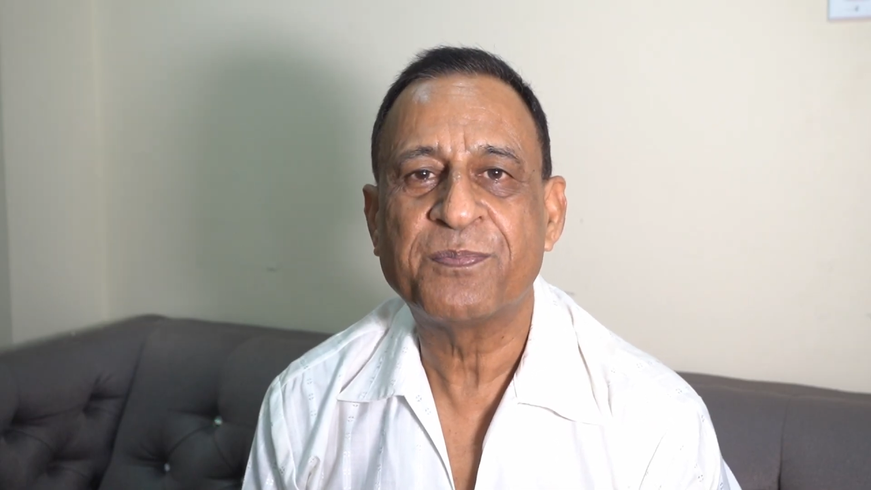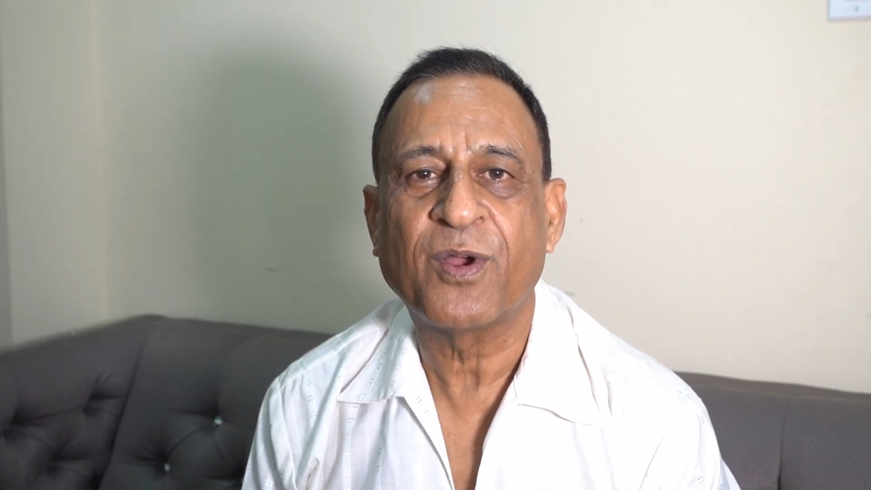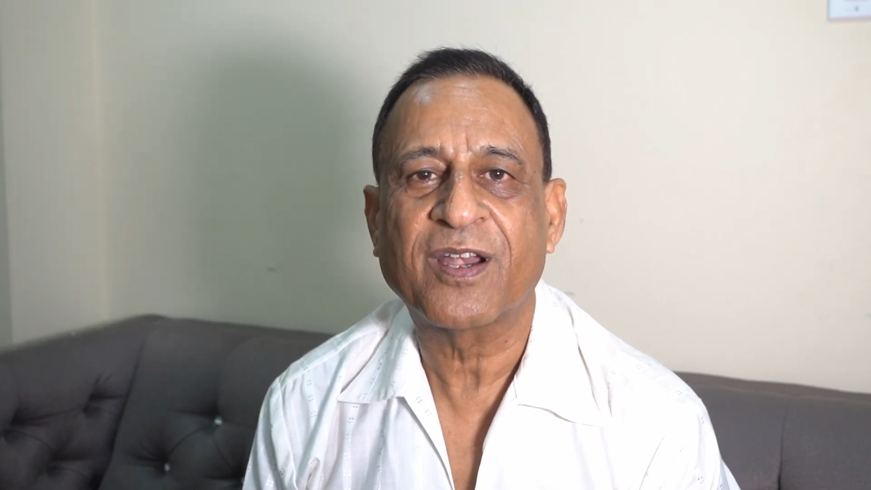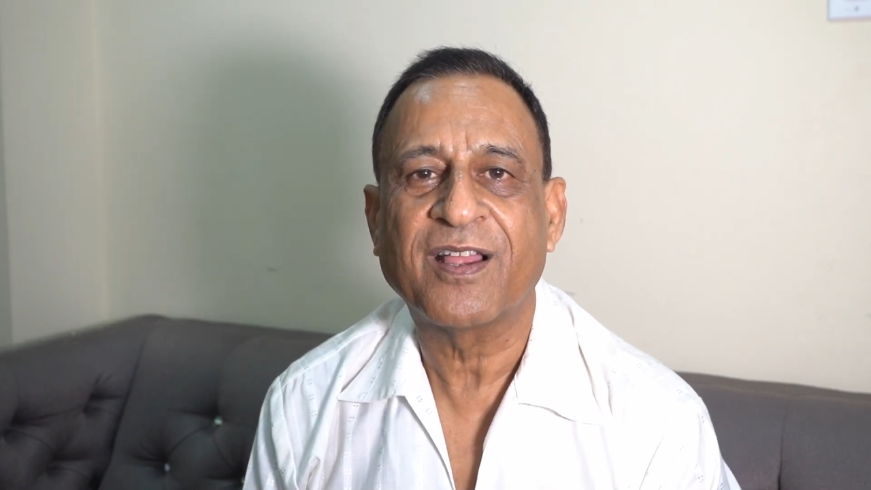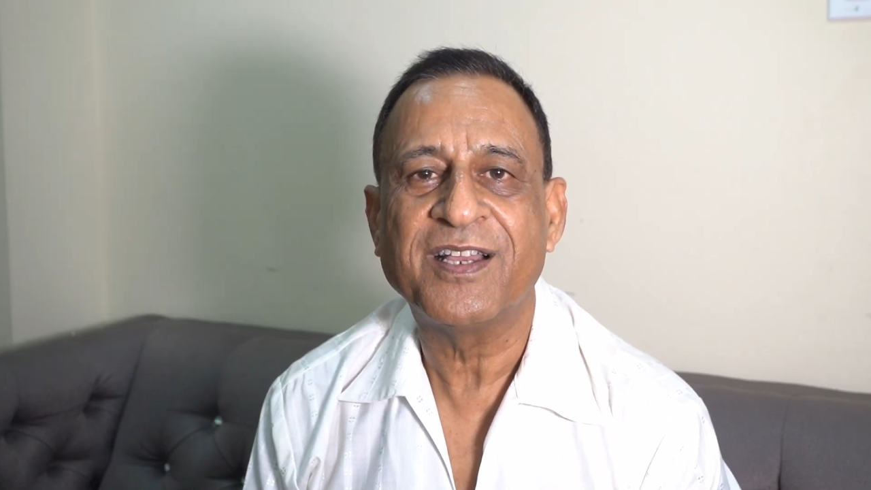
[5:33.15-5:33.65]

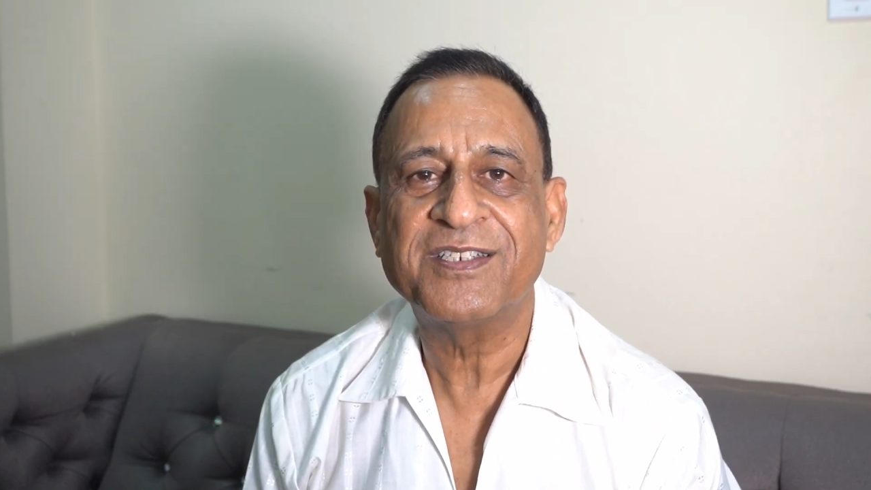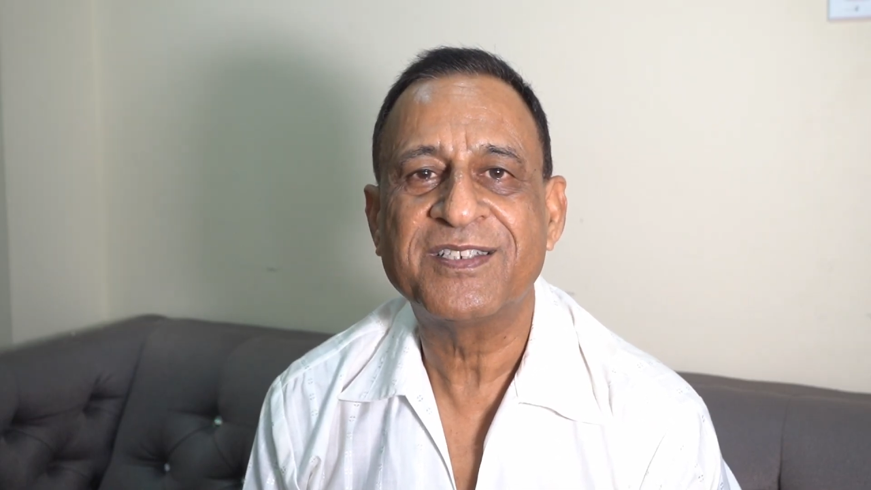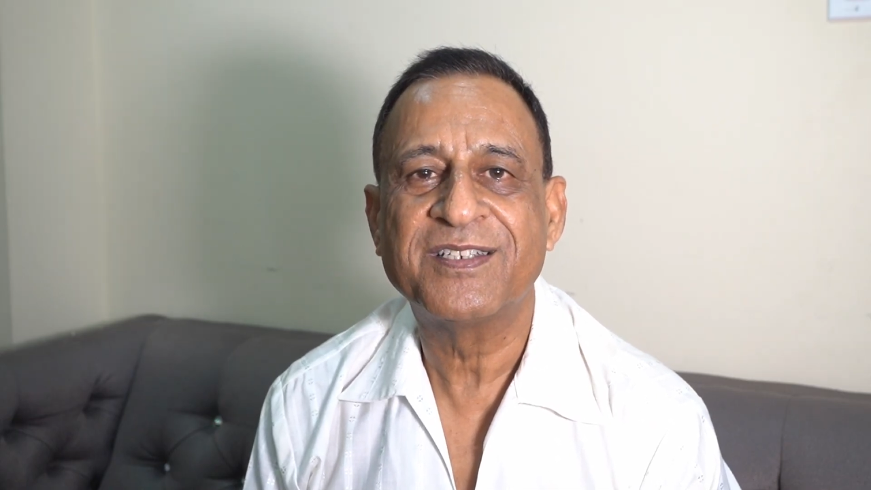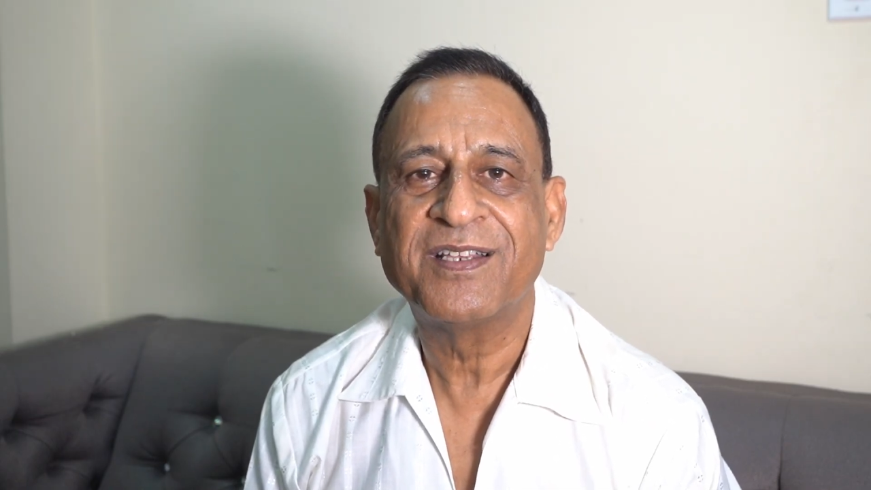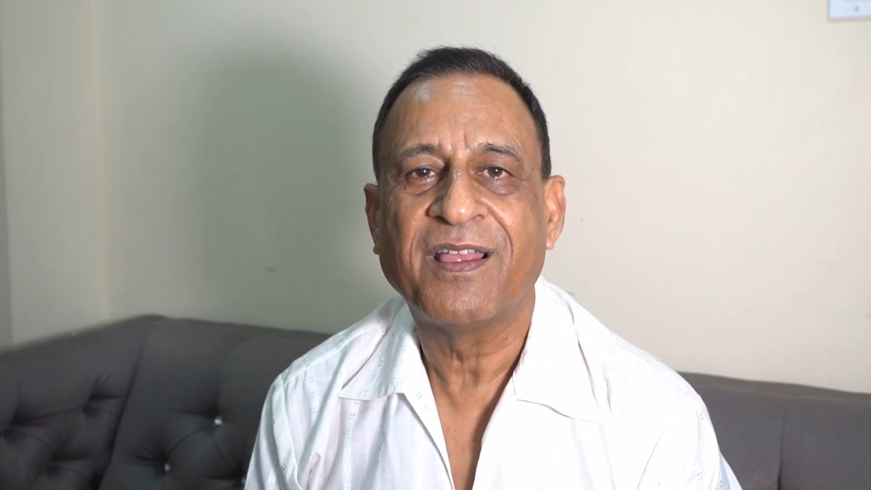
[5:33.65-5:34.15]

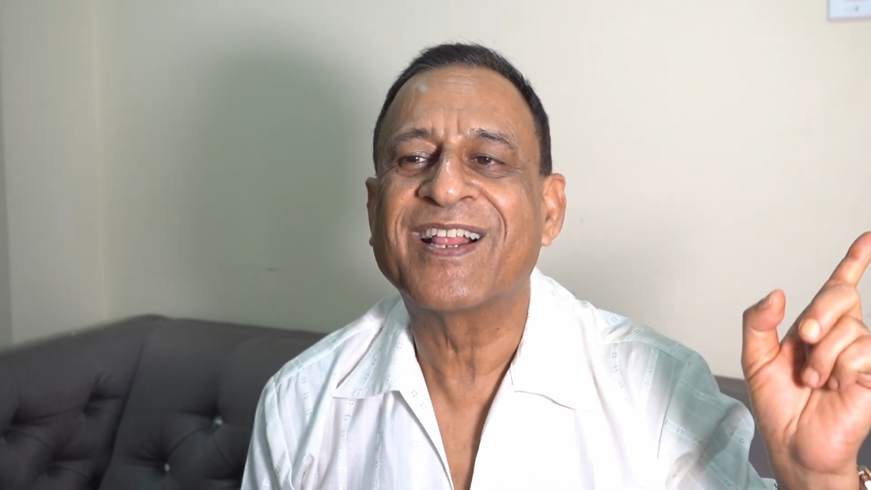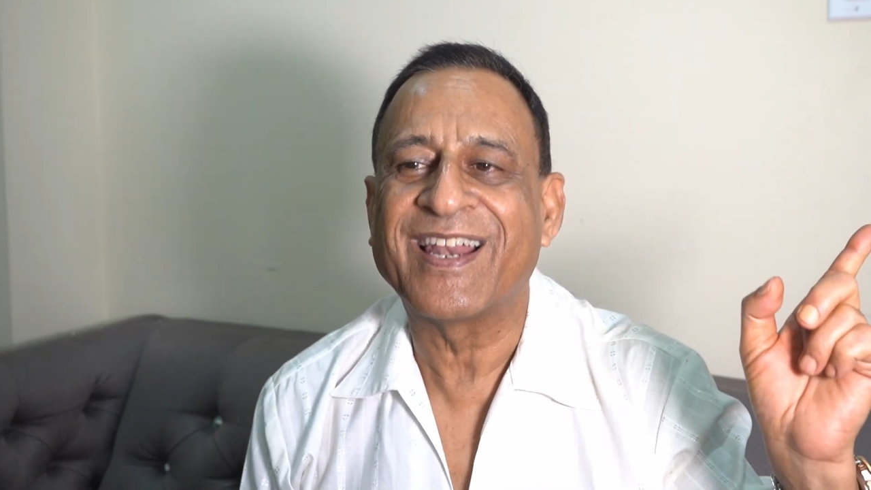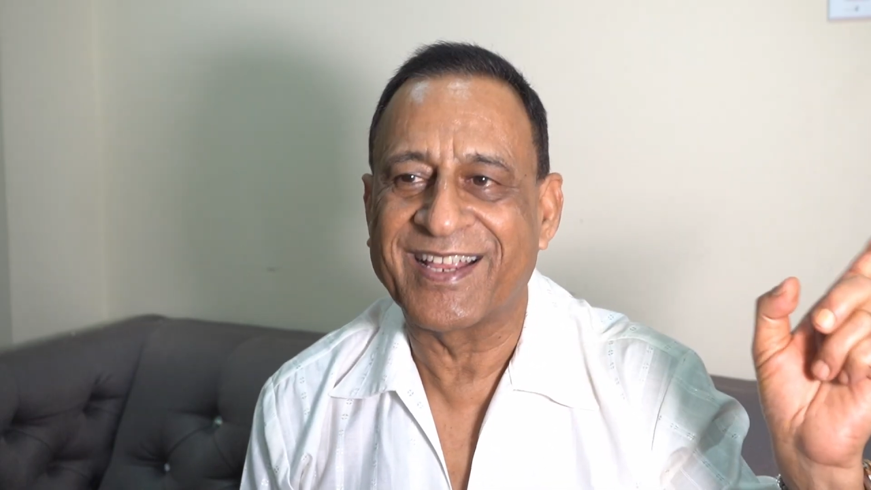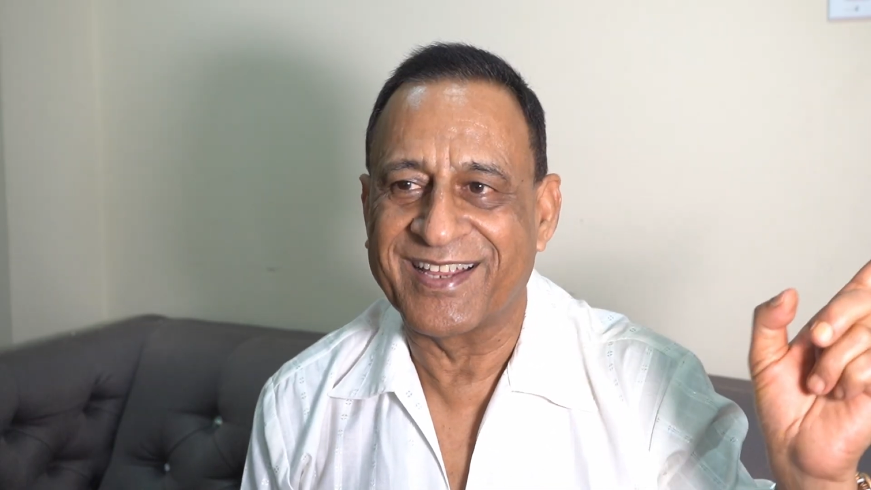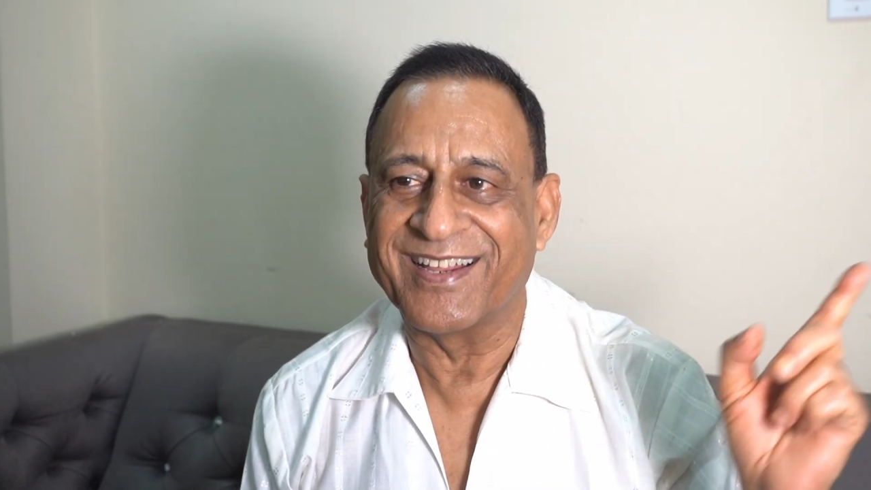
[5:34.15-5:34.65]
podcasts,
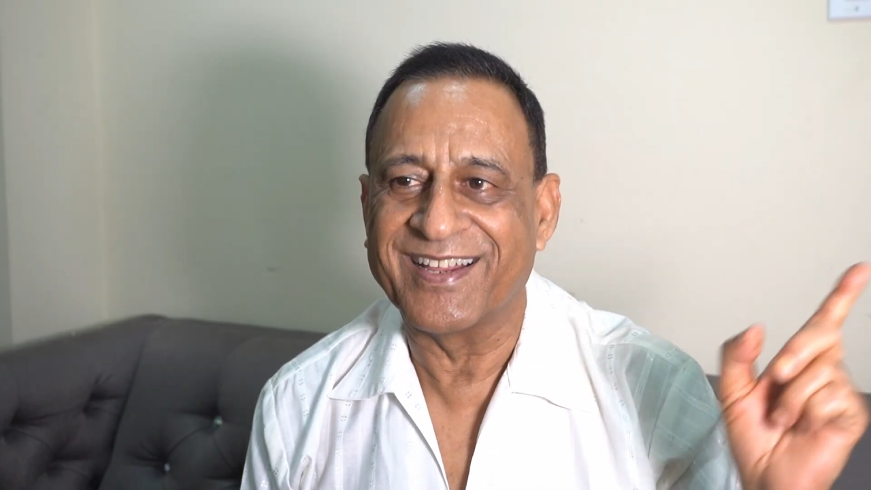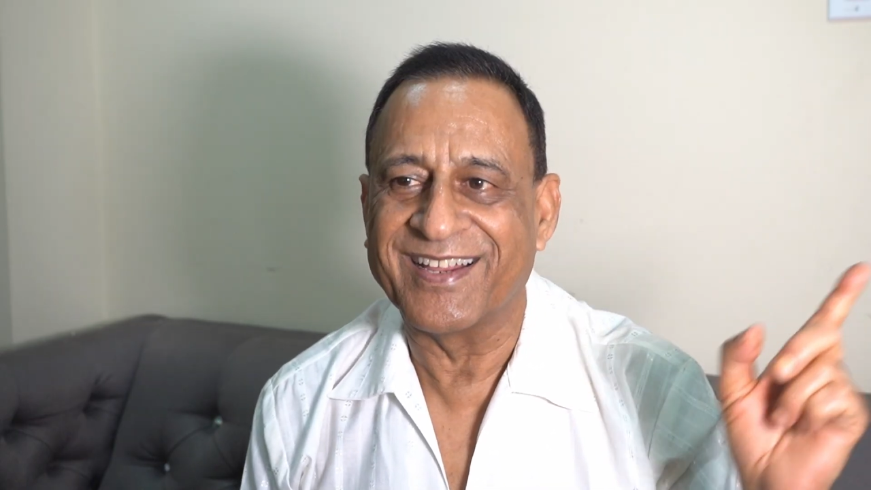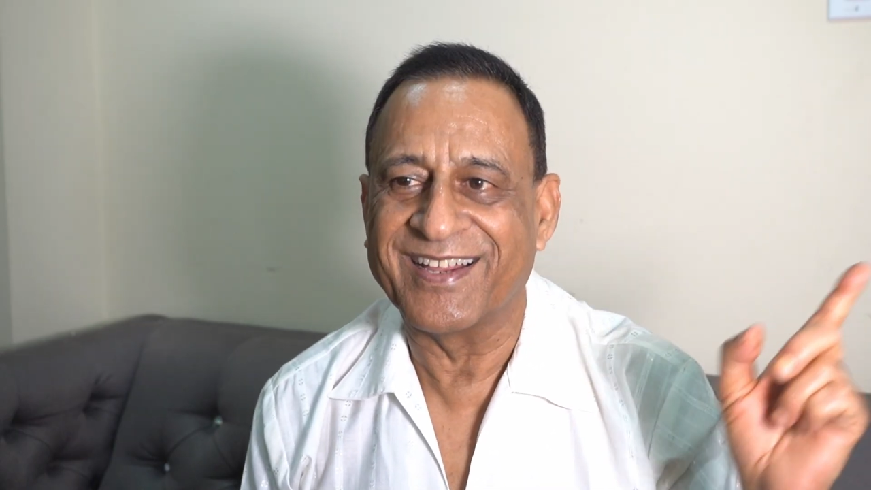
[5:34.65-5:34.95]
click here.